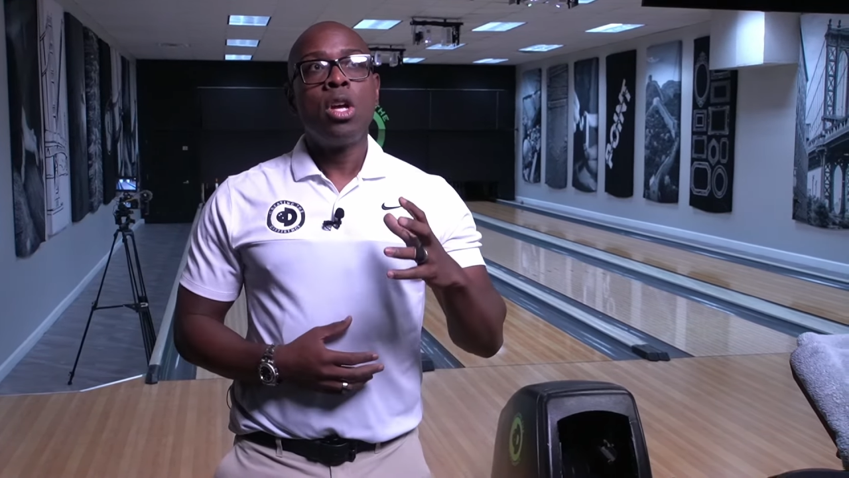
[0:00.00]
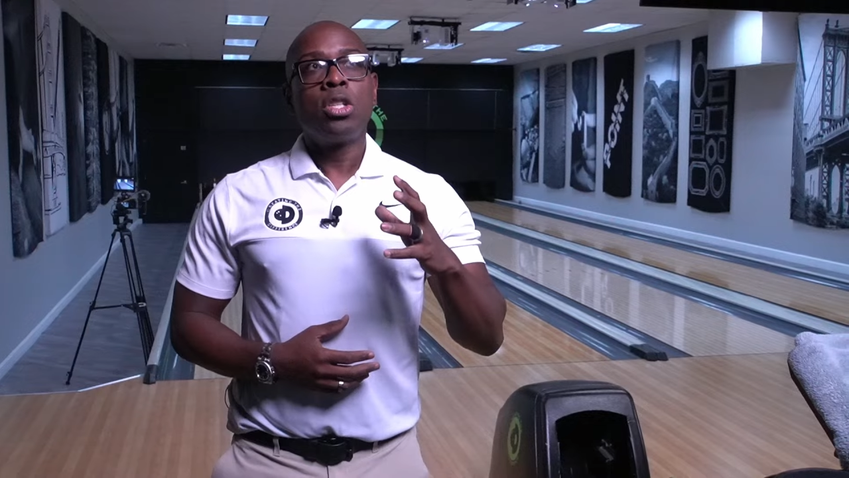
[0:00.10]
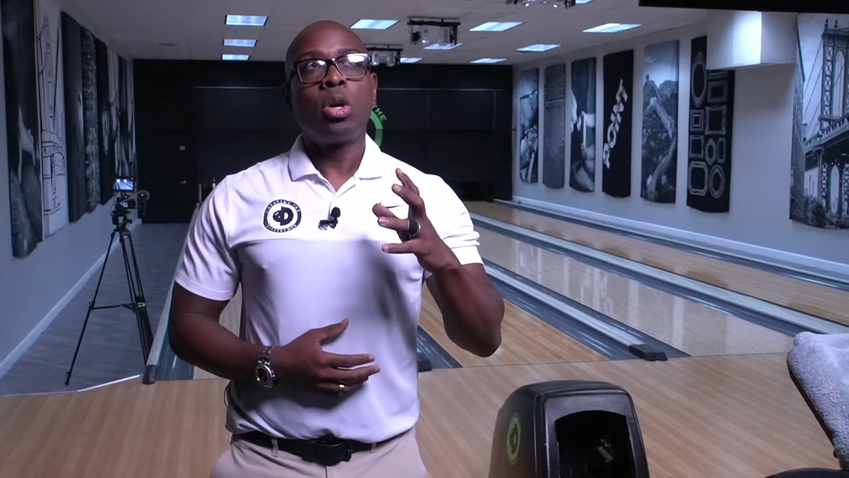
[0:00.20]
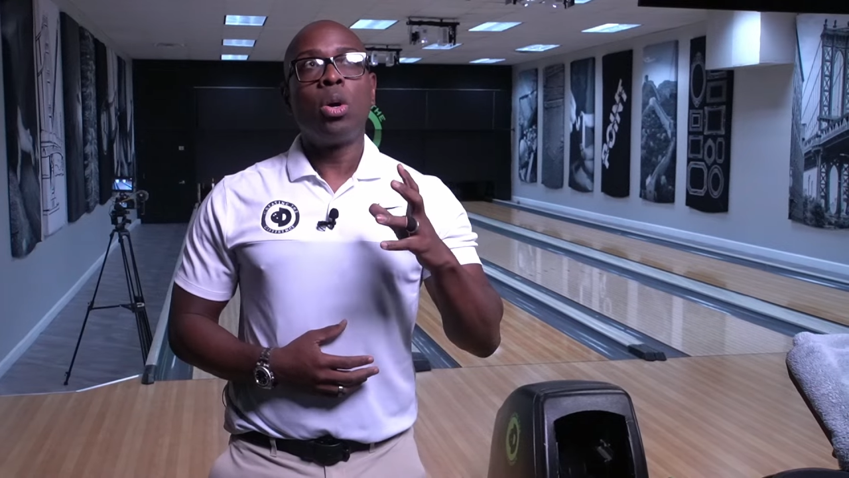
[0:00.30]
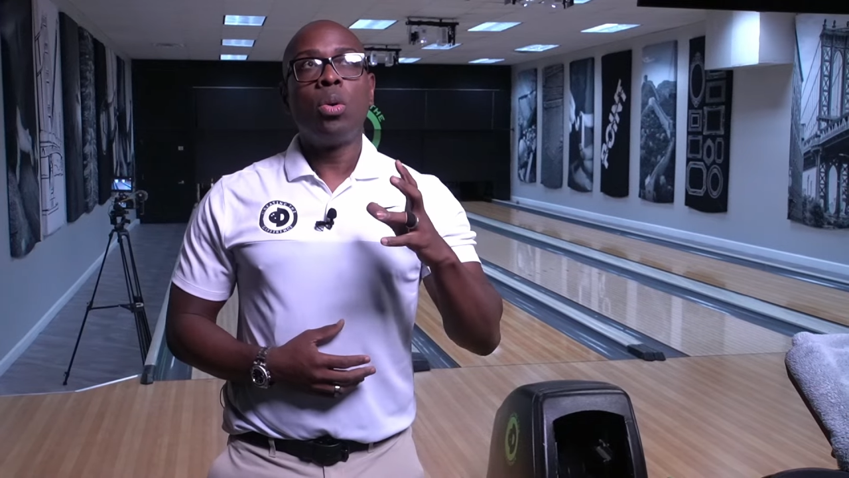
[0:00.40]

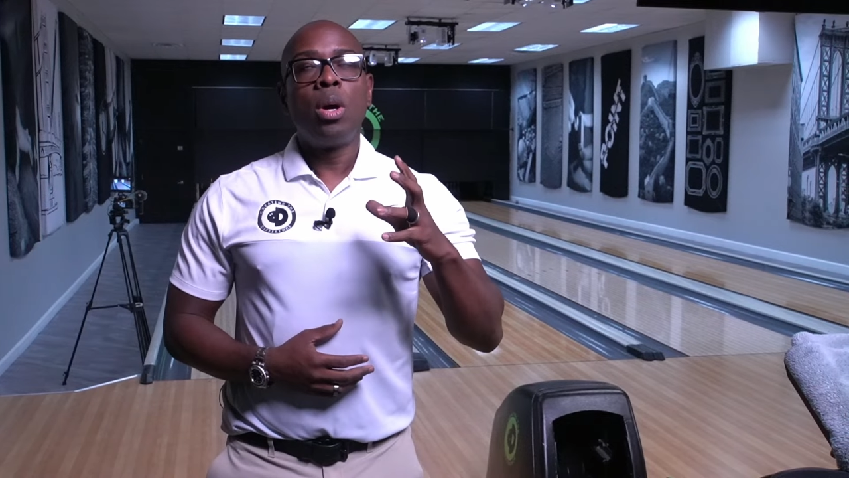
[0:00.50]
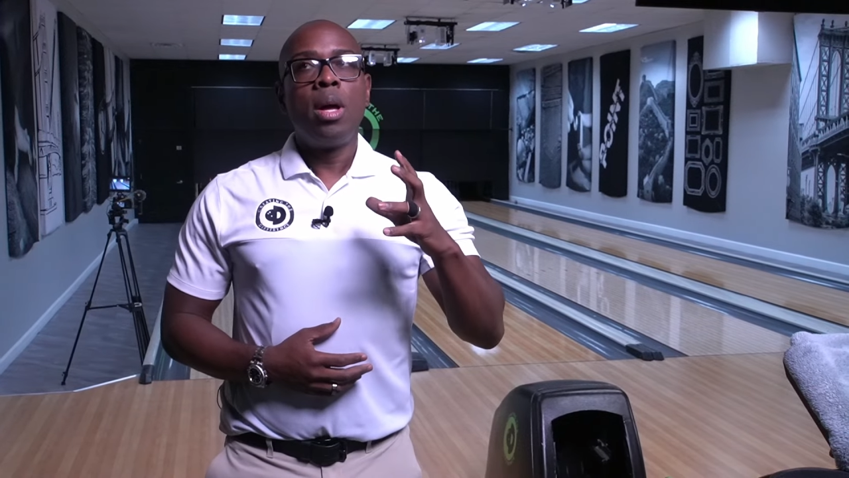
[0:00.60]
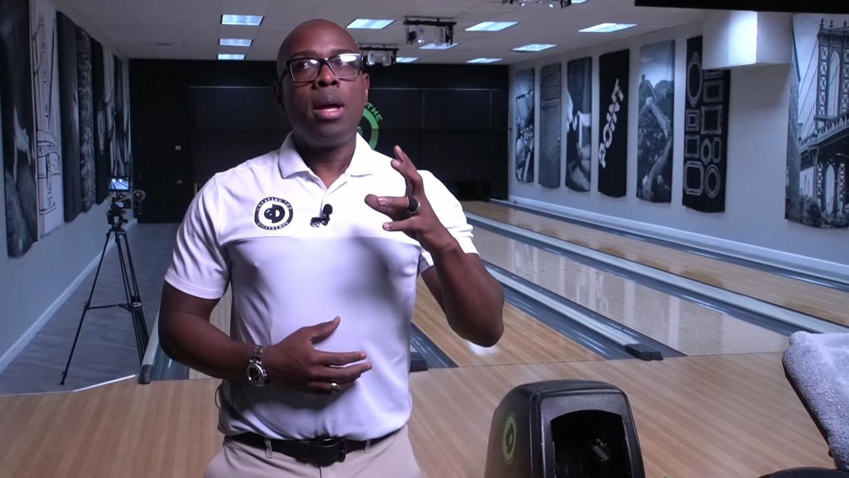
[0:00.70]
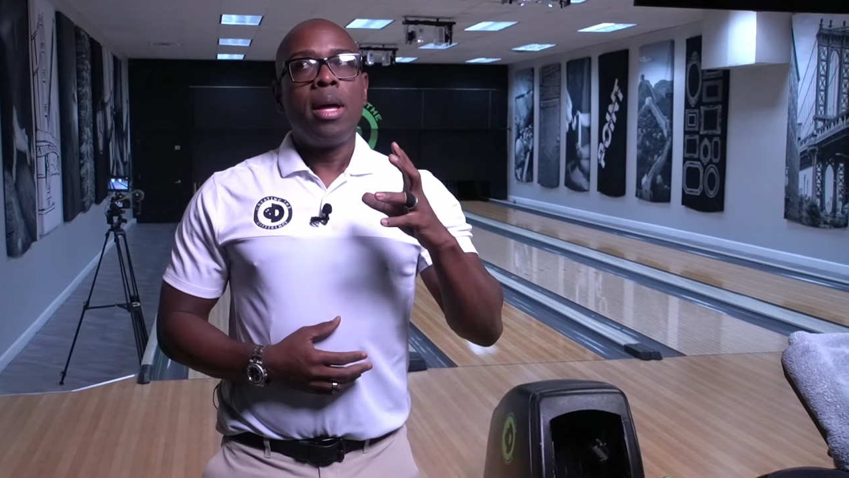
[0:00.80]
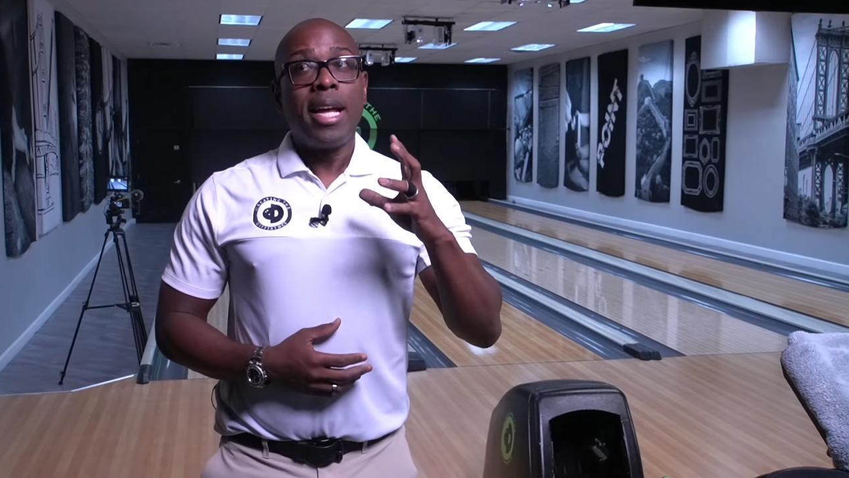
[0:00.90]
So
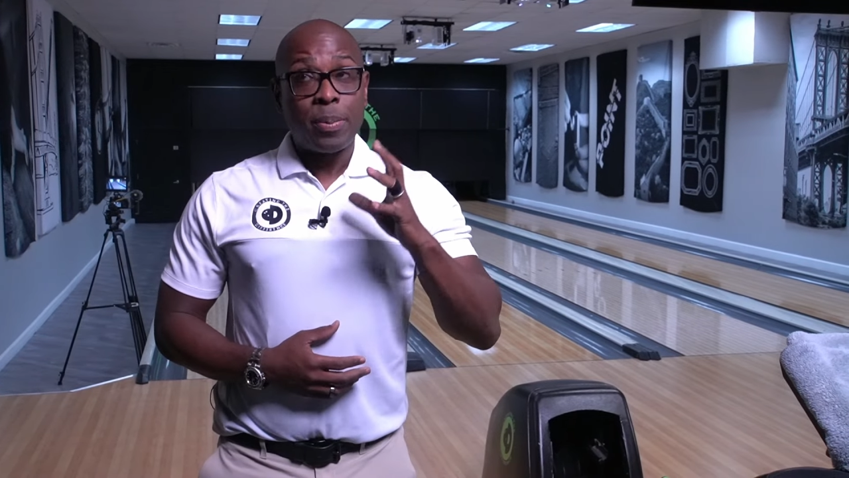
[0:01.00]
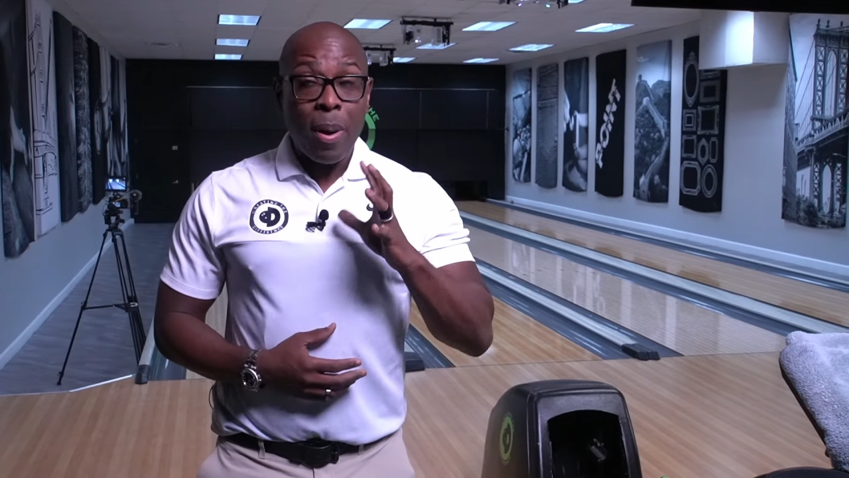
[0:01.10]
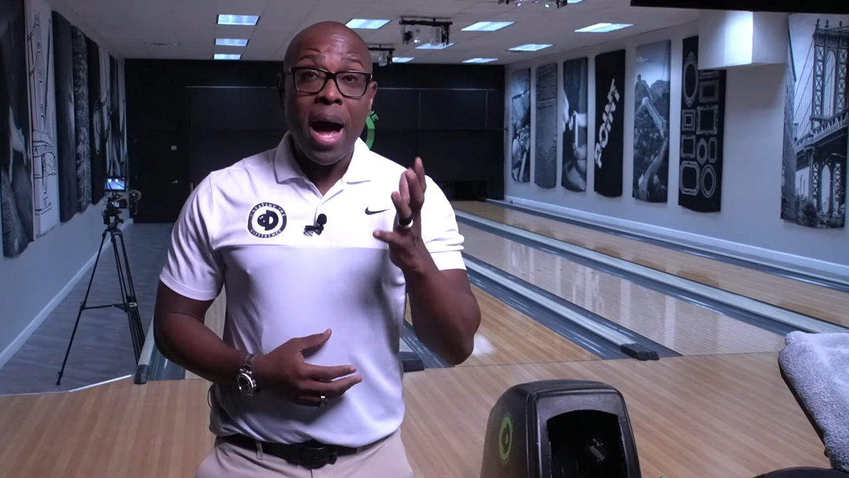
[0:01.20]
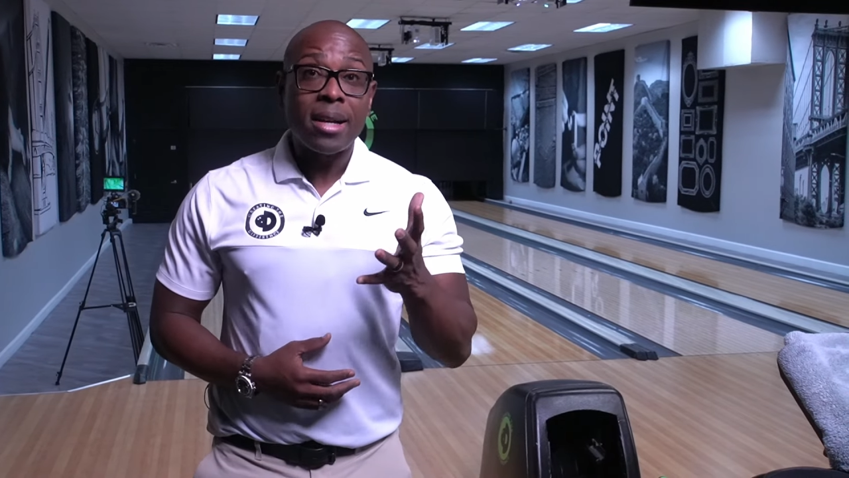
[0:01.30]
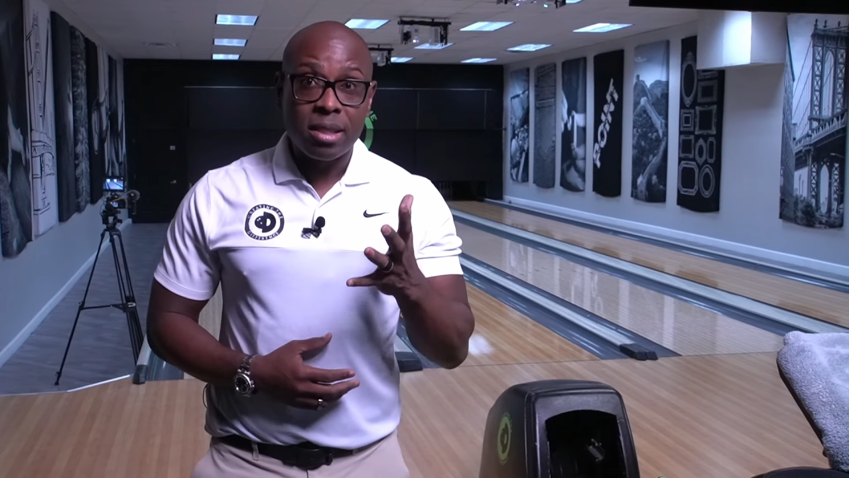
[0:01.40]
it's
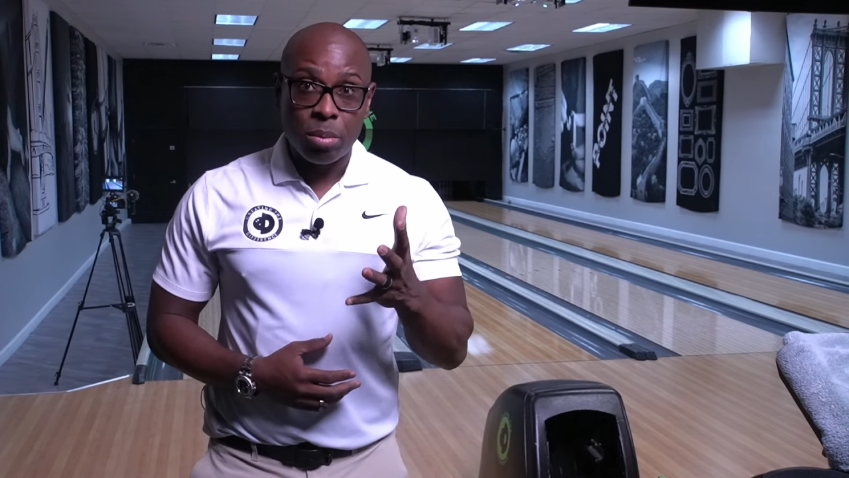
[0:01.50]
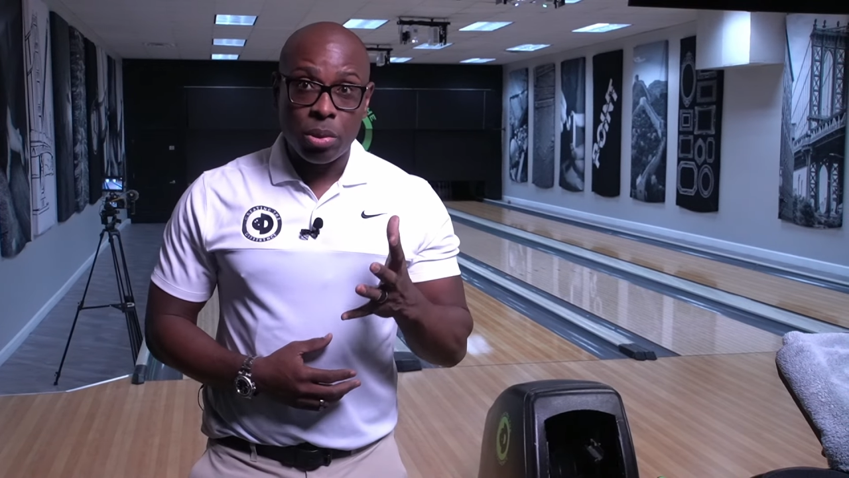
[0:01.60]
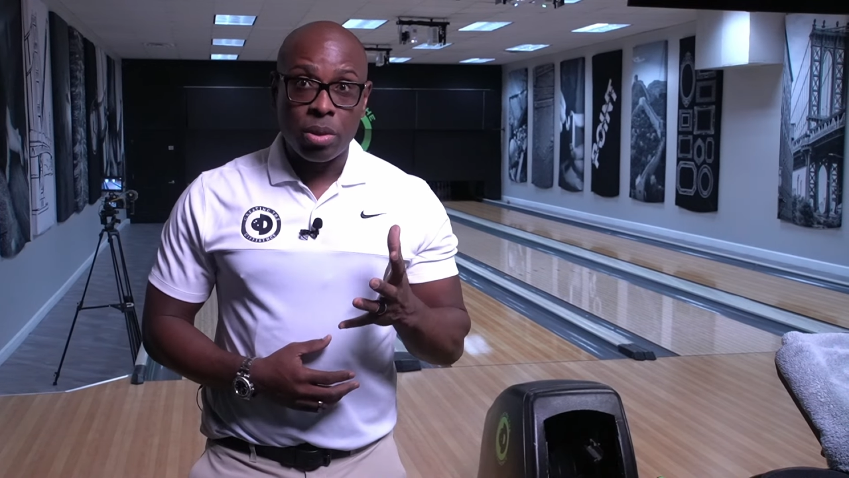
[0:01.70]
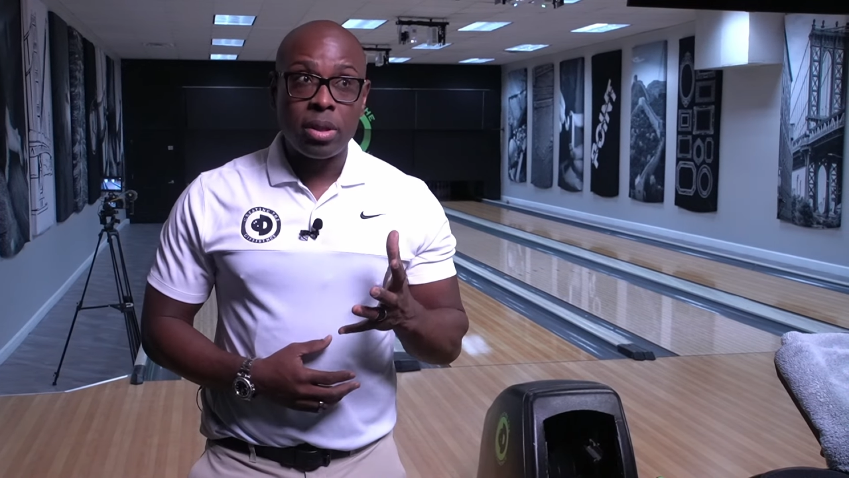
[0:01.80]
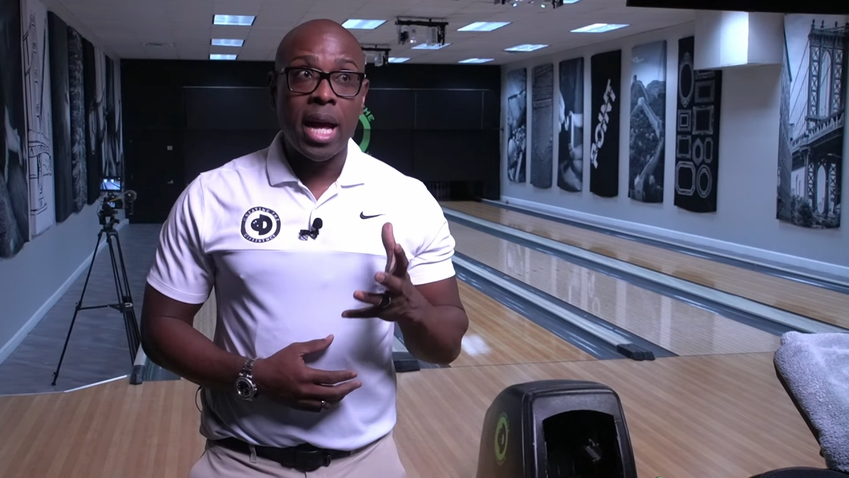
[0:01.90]

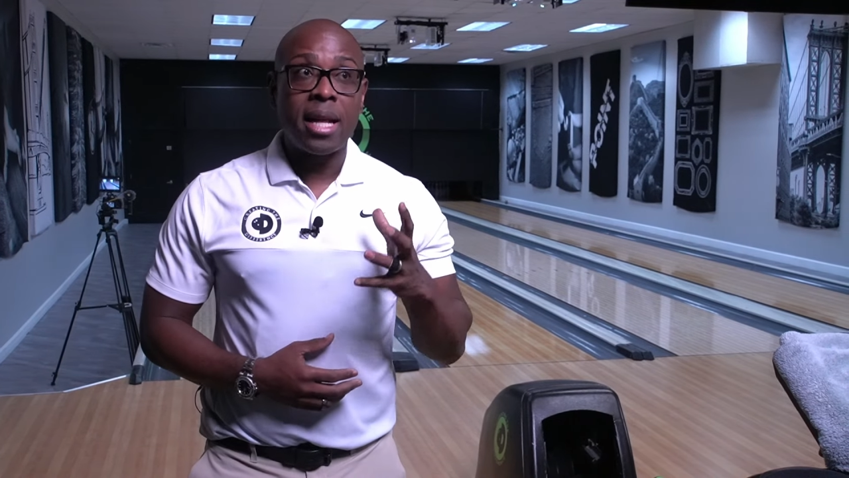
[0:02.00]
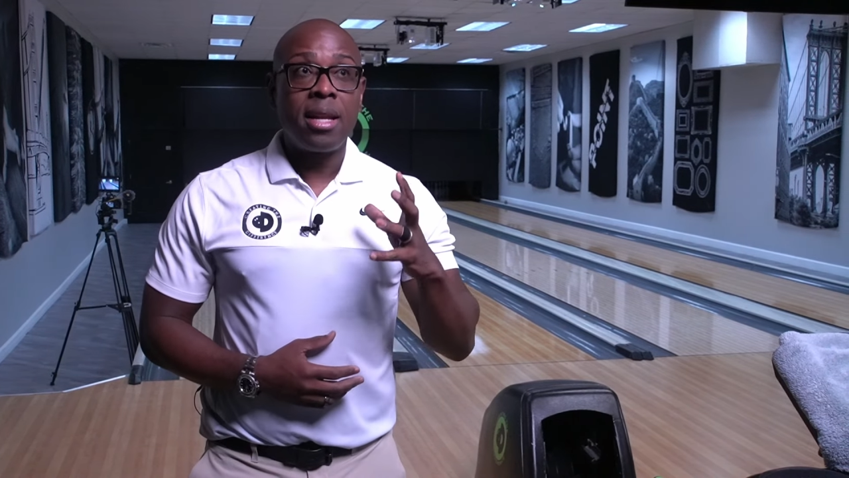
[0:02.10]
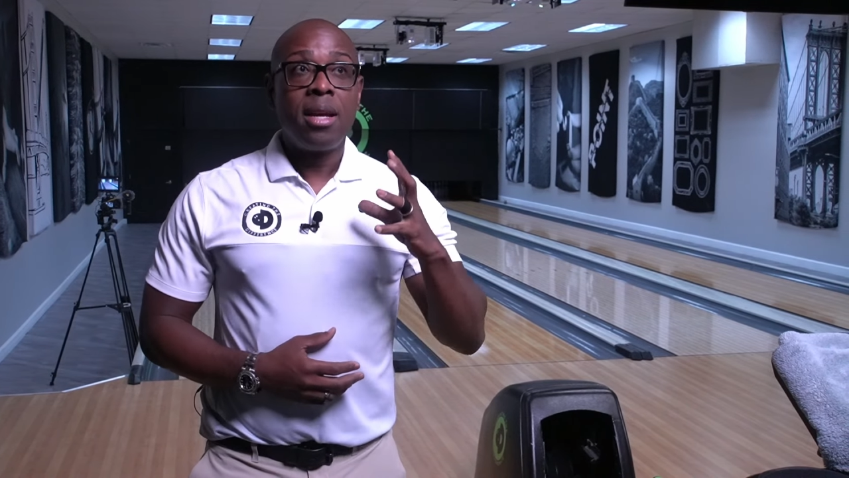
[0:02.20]
possible that